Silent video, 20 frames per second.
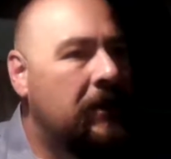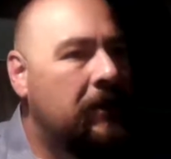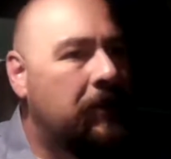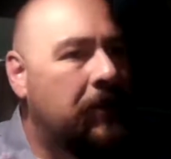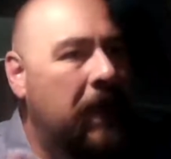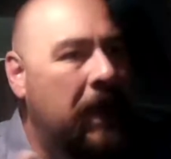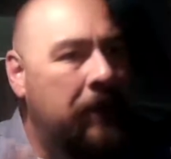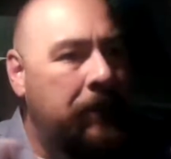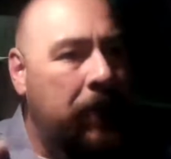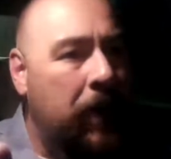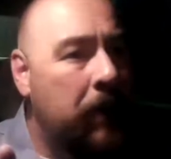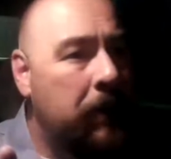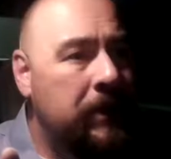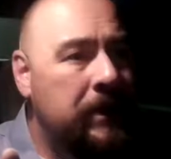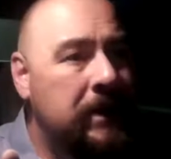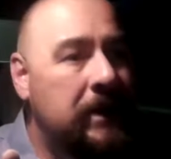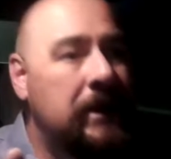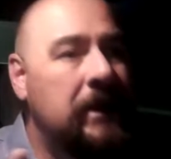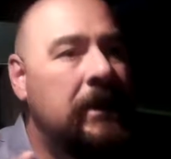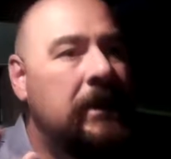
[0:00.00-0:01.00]
But I
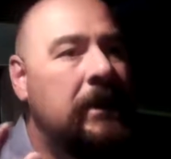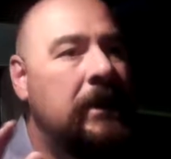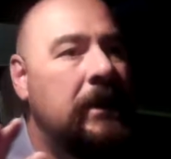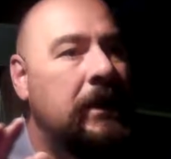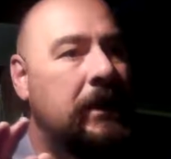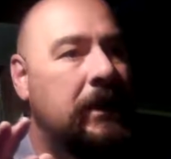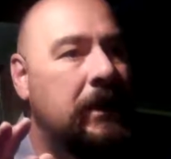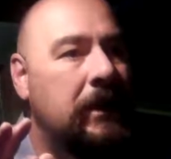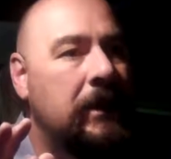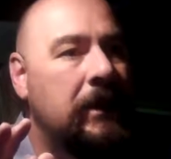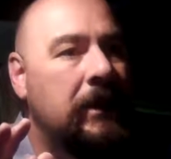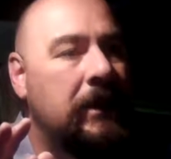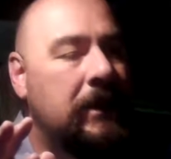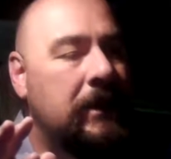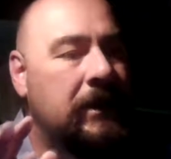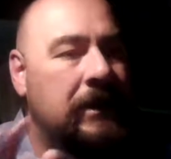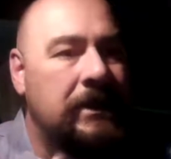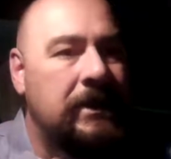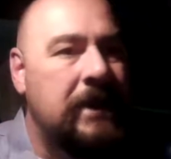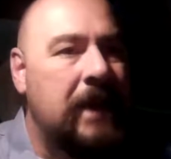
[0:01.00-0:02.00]
purposely
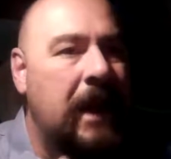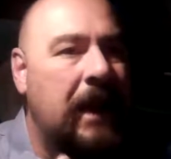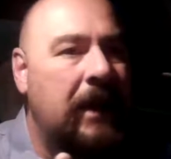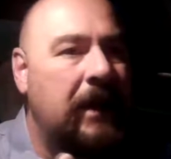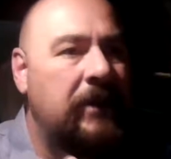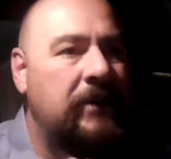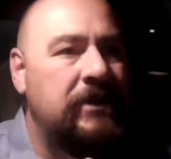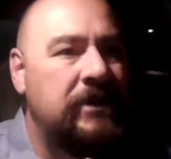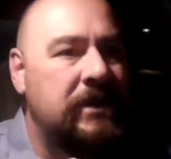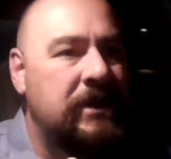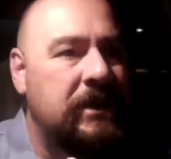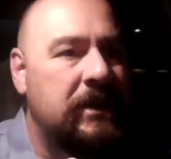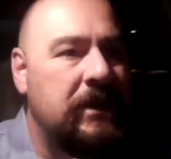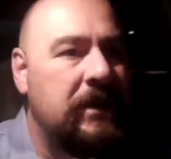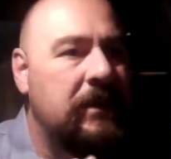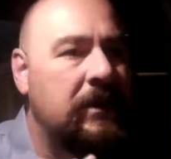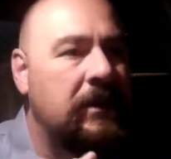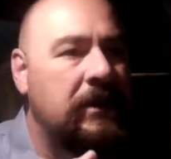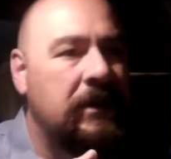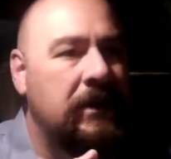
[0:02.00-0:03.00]
decided just
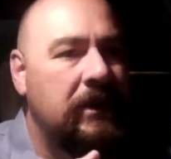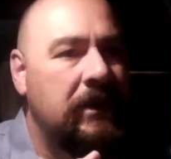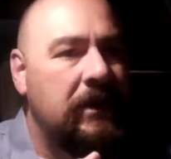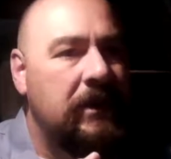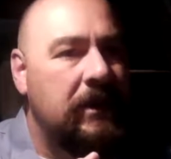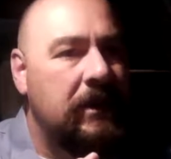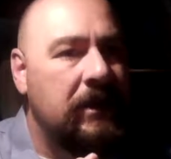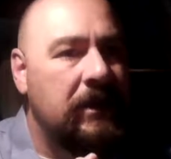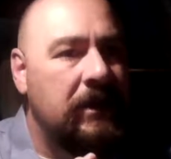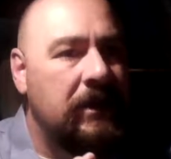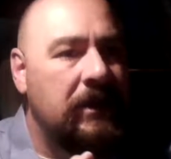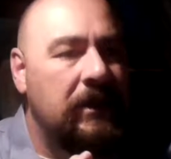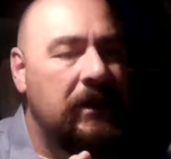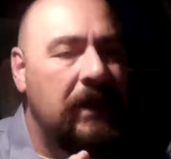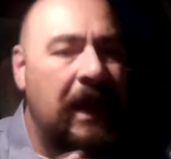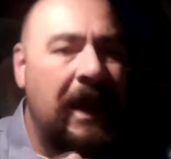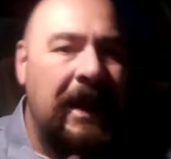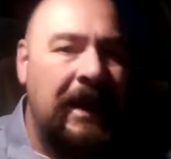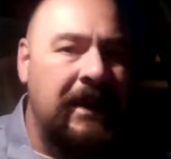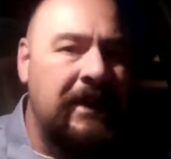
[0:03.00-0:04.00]
to
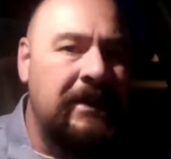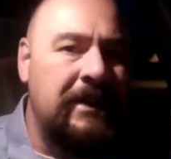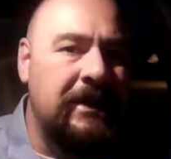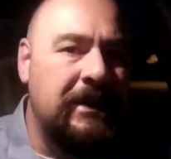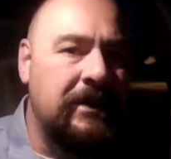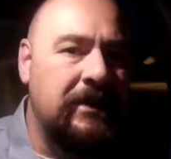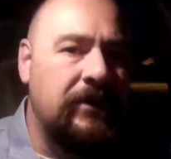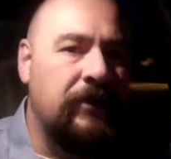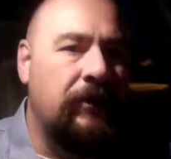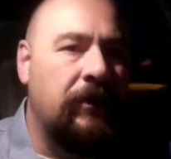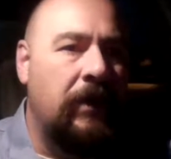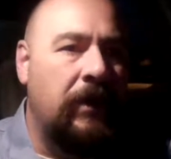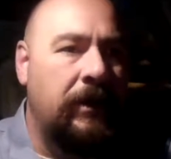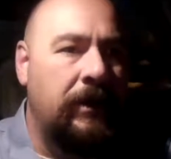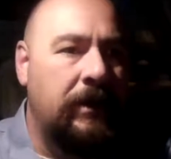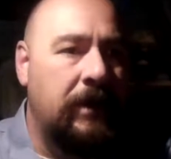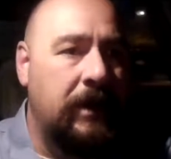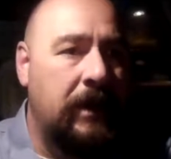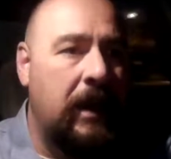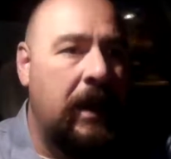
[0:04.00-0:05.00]
86 to
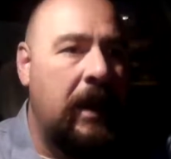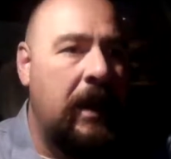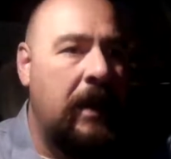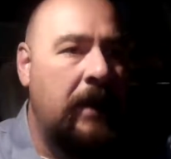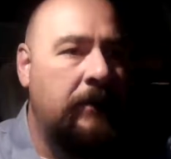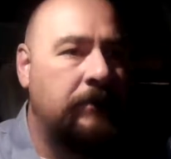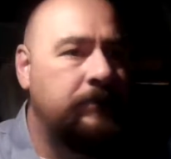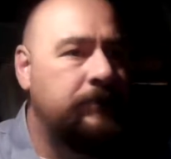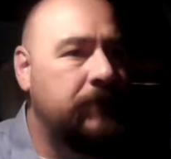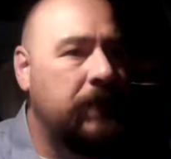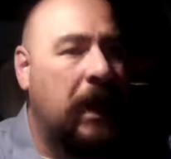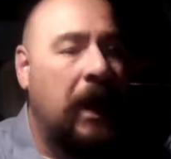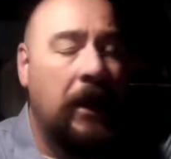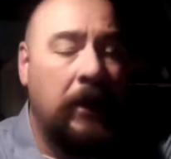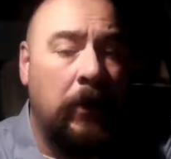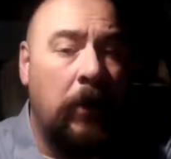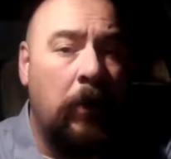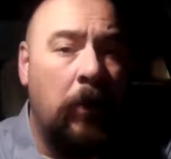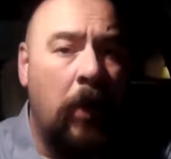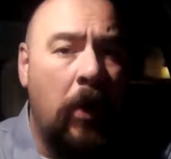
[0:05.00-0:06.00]
run today. I'll
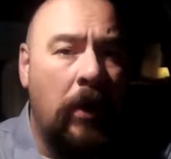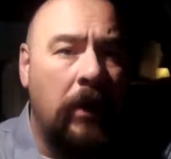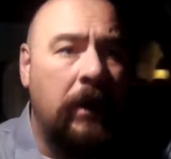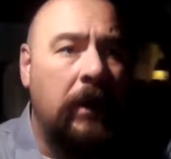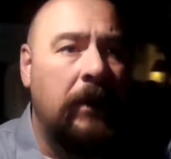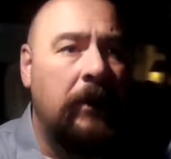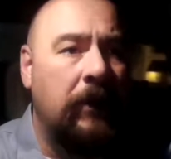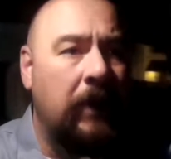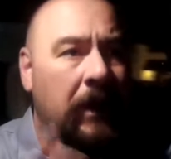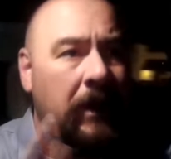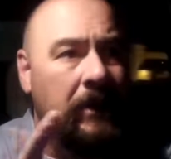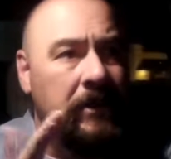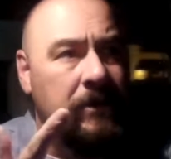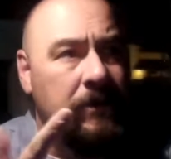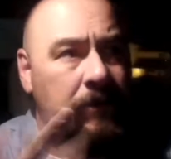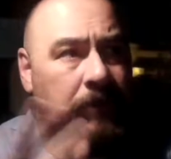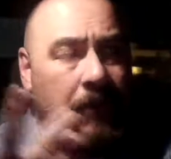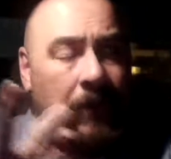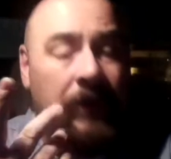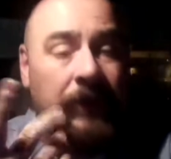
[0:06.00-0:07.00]
go walking at lunch.
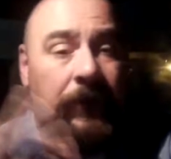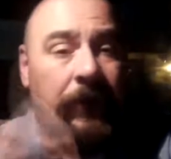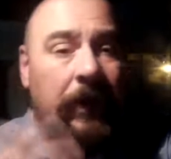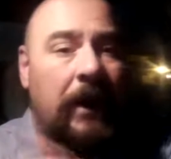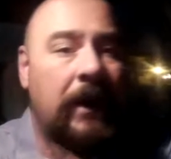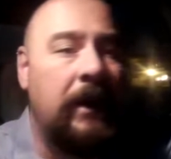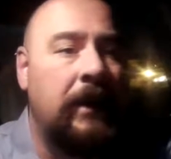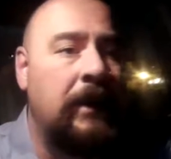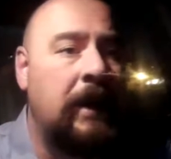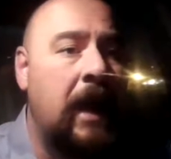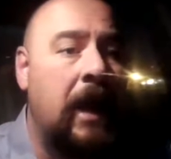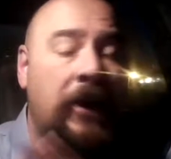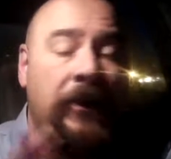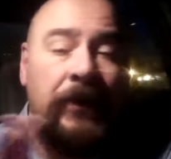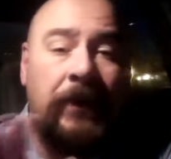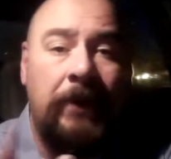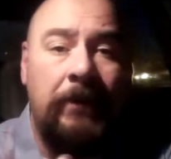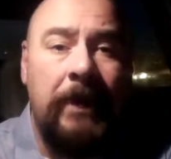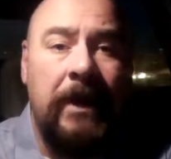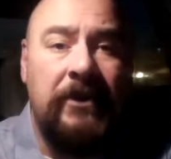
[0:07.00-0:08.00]
Well, it's raining now,
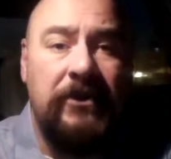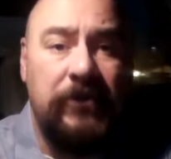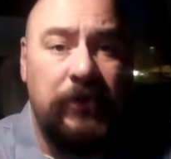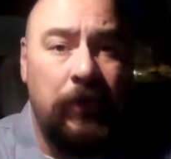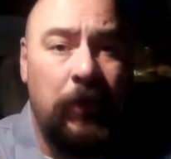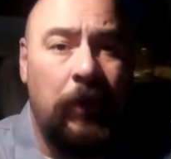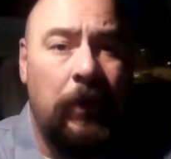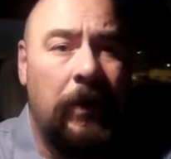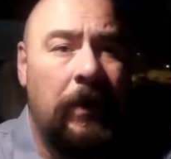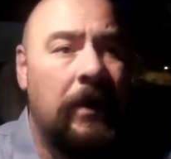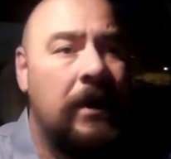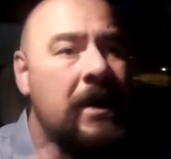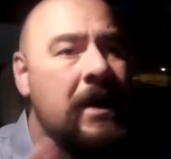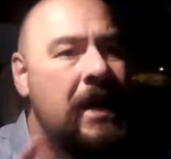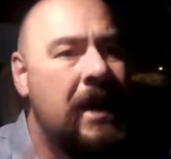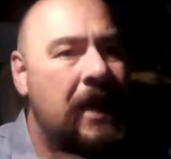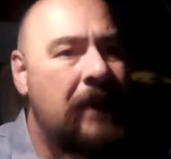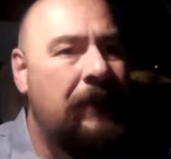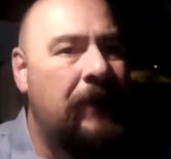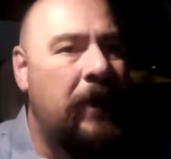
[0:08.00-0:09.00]
so I'm not sure
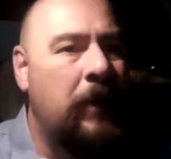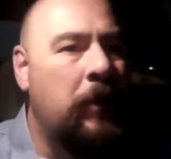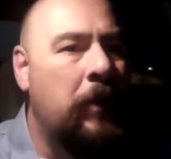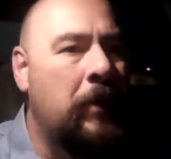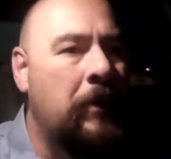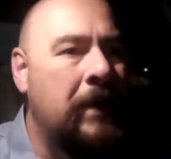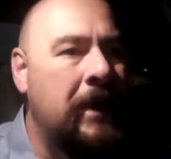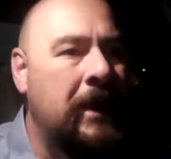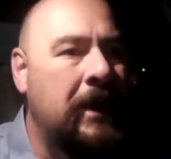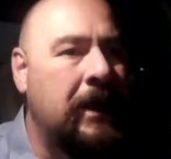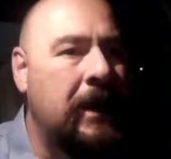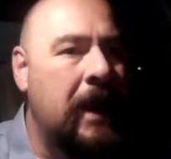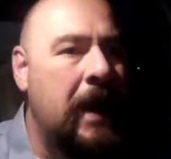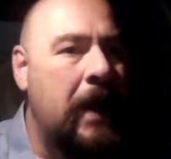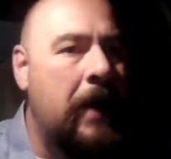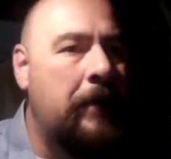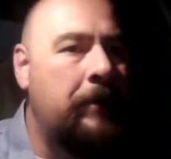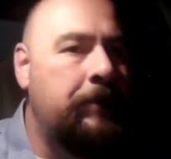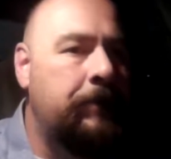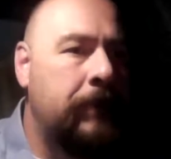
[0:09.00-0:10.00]
if I will make it
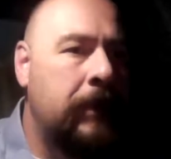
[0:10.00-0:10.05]
out.